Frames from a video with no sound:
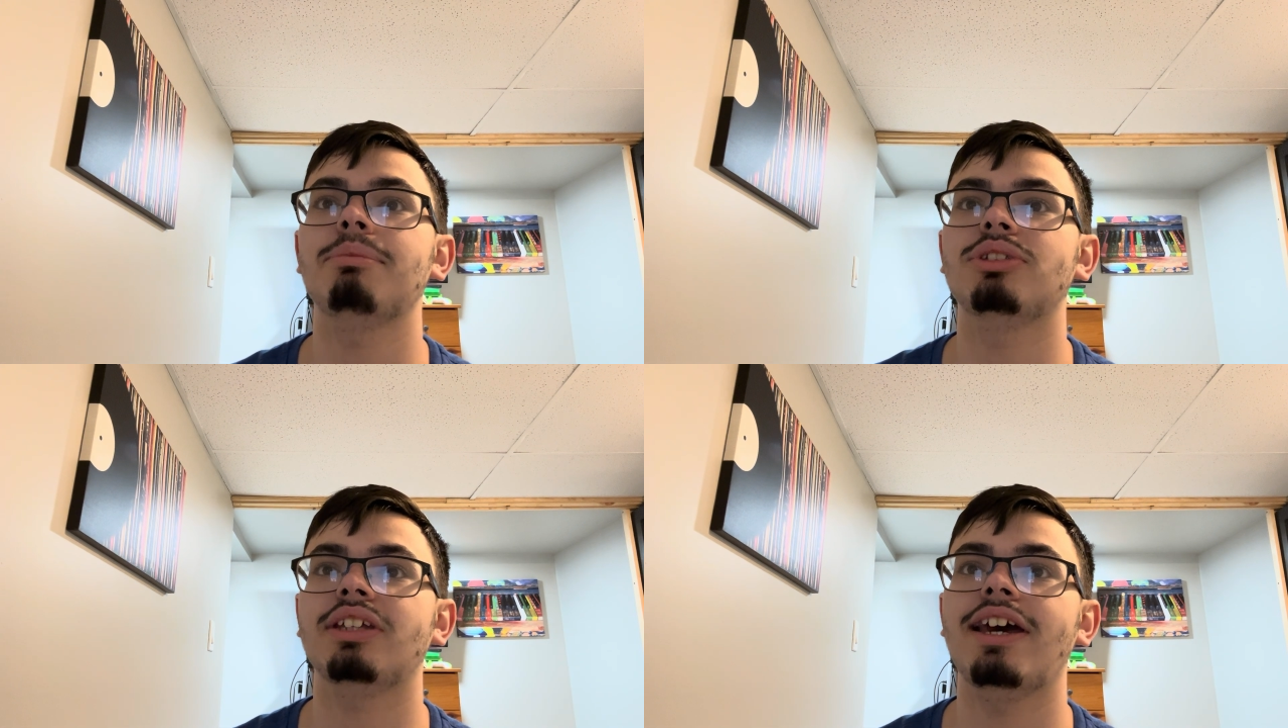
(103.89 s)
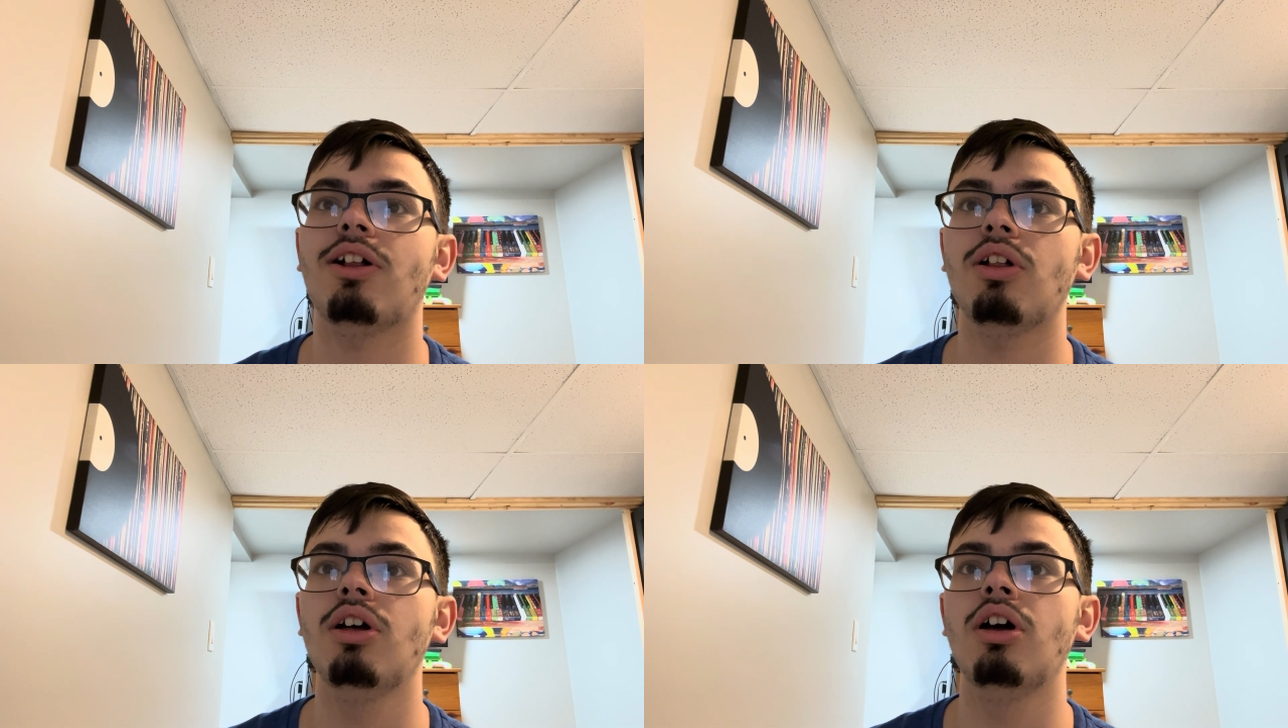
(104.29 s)

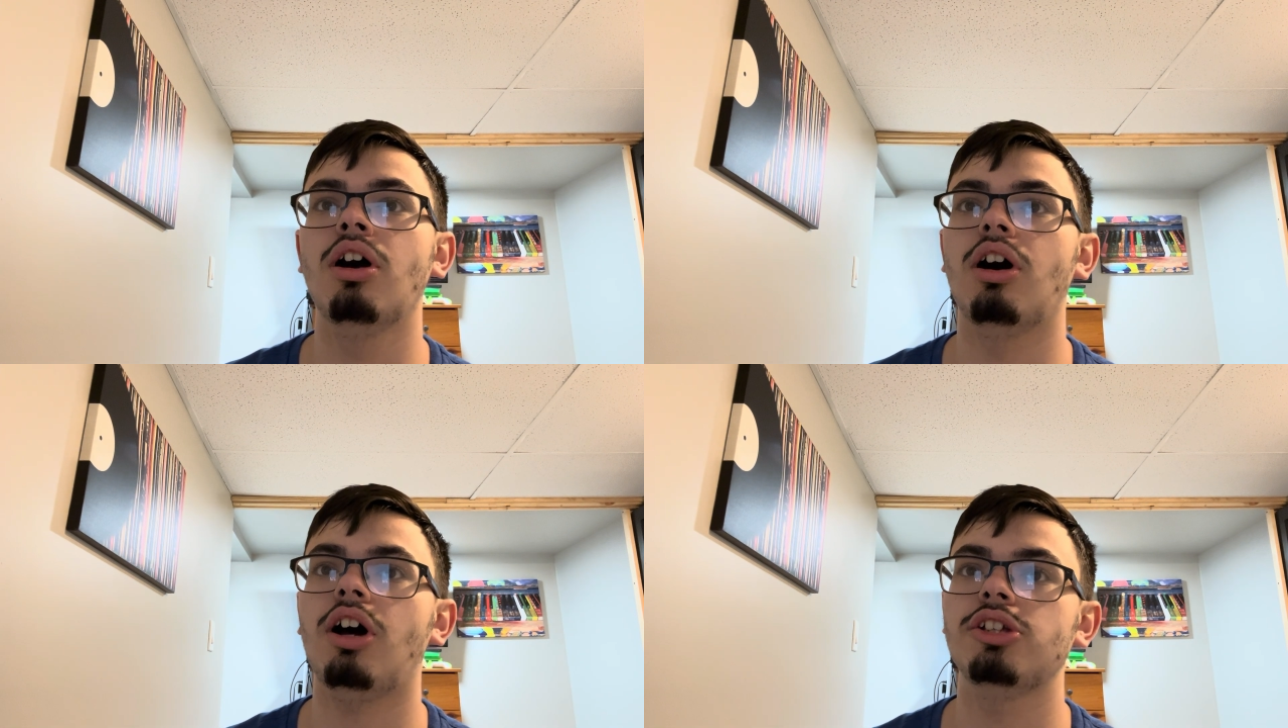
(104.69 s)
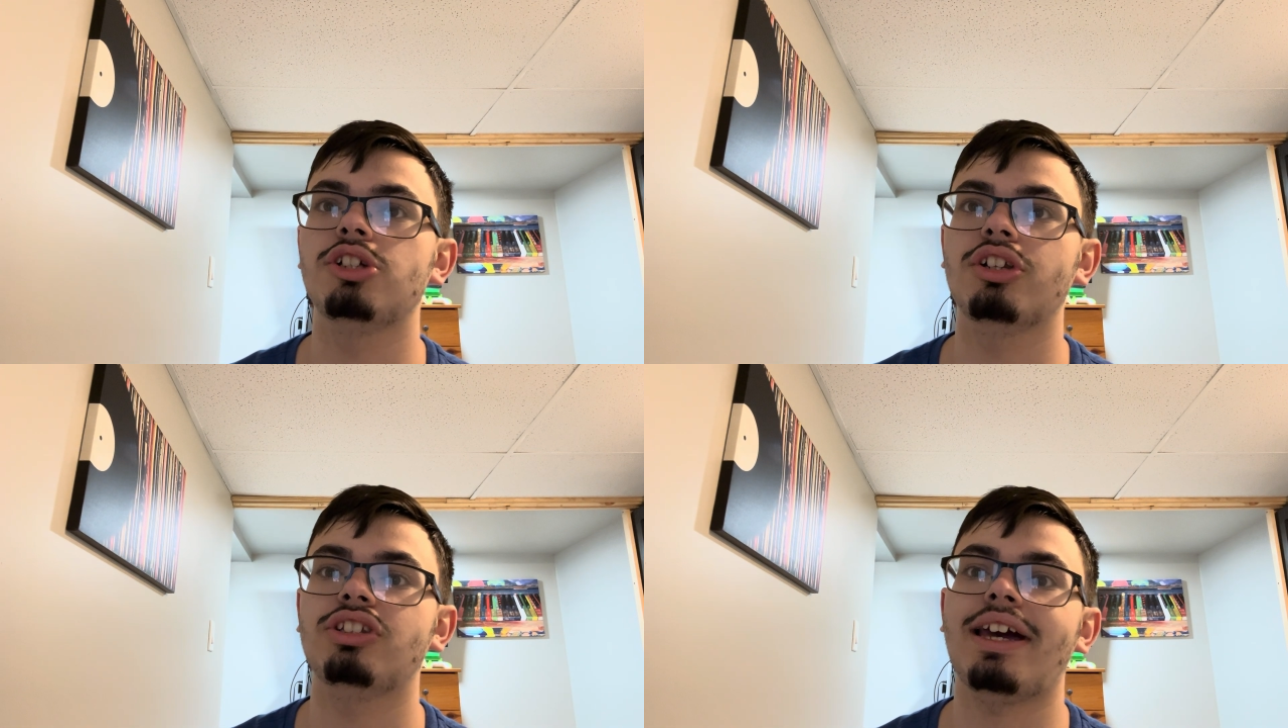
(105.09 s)
scale
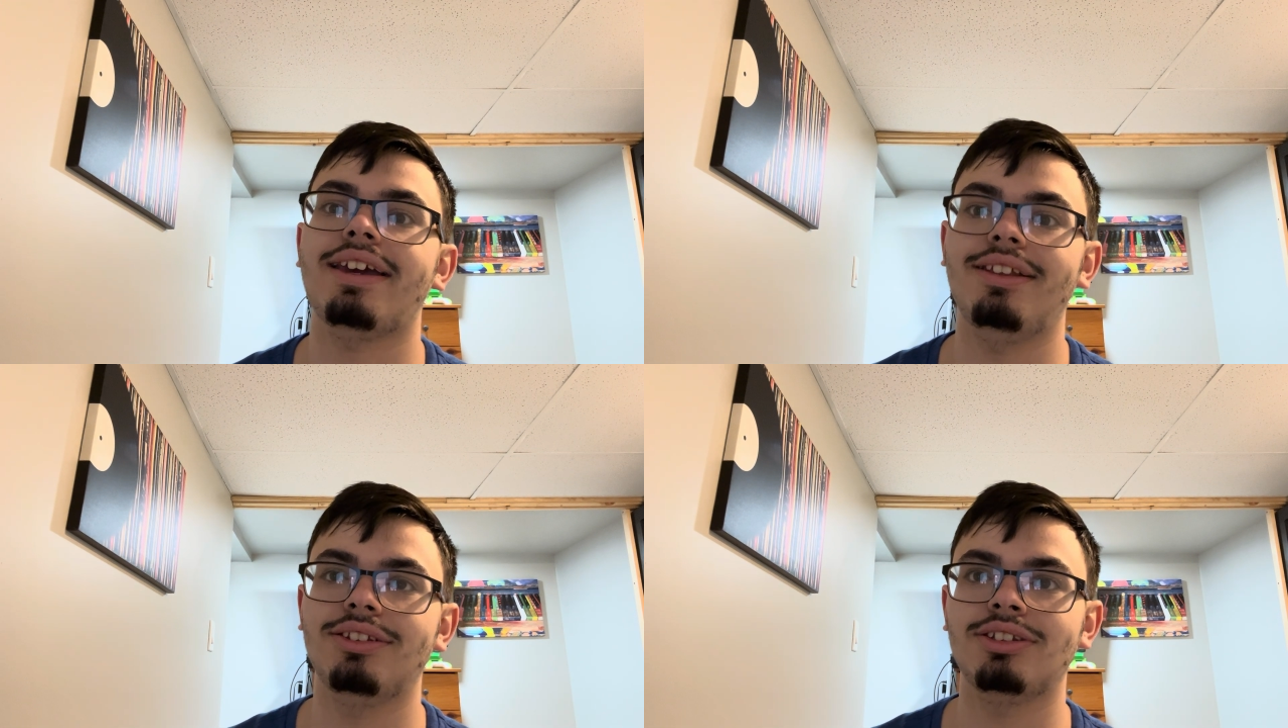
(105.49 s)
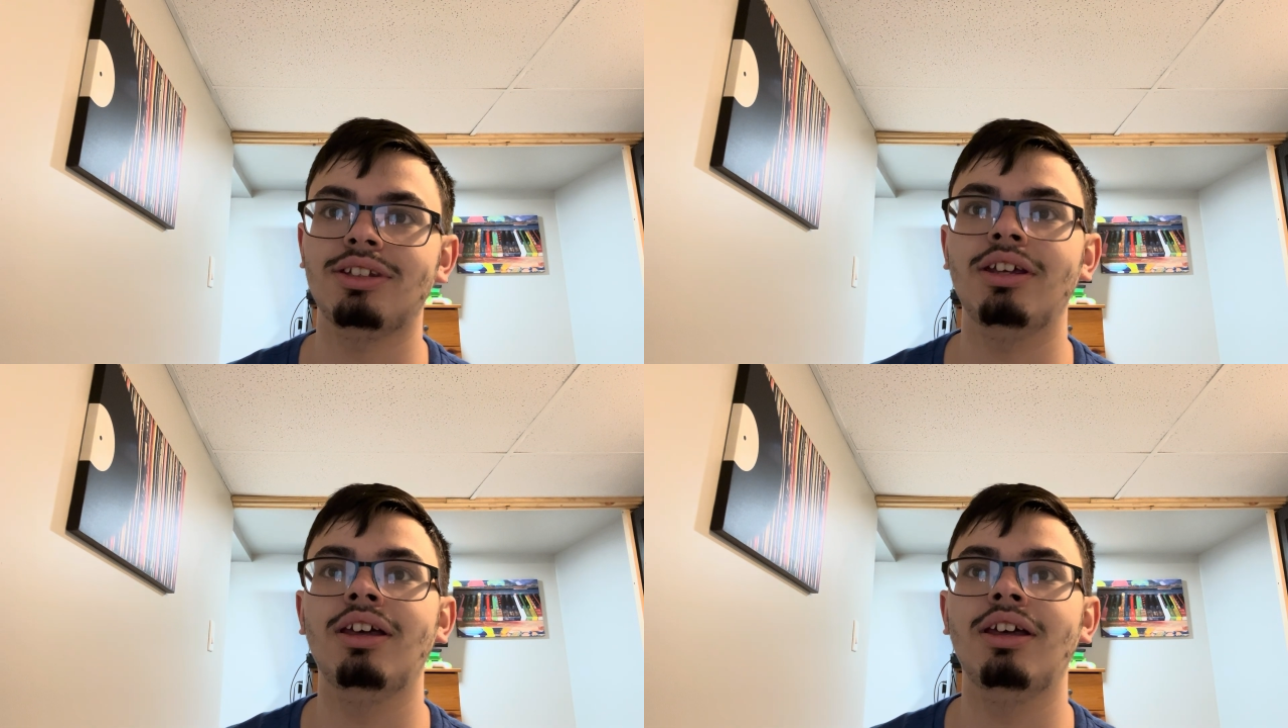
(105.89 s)
100 seconds,